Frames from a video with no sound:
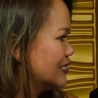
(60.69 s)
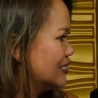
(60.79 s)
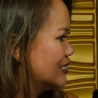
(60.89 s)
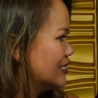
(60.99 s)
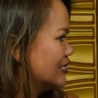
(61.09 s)

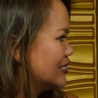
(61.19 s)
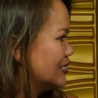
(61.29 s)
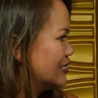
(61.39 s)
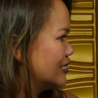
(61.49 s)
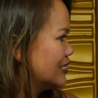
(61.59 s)

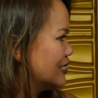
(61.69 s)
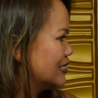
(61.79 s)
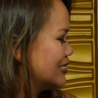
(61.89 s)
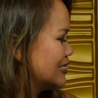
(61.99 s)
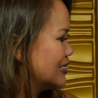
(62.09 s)

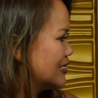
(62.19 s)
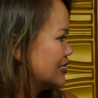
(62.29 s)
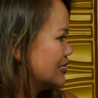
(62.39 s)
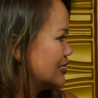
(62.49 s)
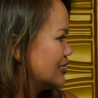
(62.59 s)

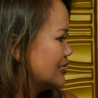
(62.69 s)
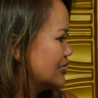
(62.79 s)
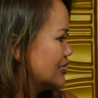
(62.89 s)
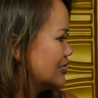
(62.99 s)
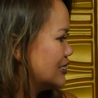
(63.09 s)

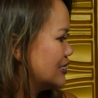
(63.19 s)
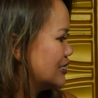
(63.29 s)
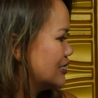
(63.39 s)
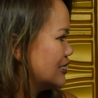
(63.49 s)
This person isn't speaking.